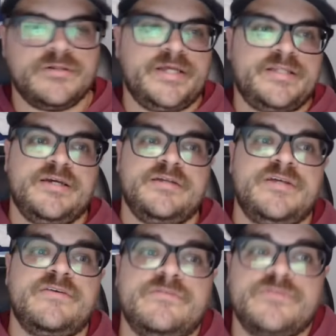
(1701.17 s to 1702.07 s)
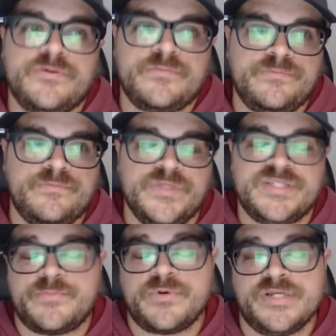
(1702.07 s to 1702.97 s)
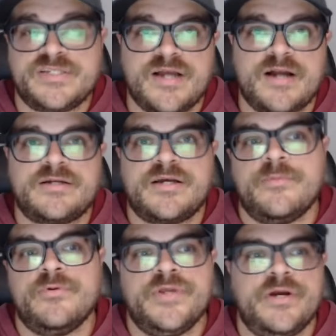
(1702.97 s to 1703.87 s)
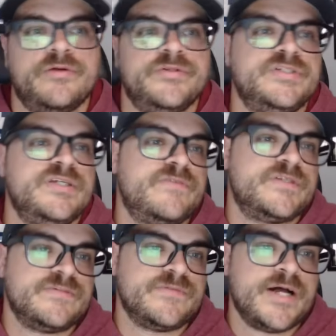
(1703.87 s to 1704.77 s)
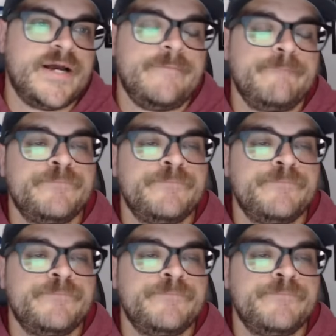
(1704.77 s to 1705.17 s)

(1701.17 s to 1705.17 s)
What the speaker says: Like they're it's a pretty stock covered there on the defensive line.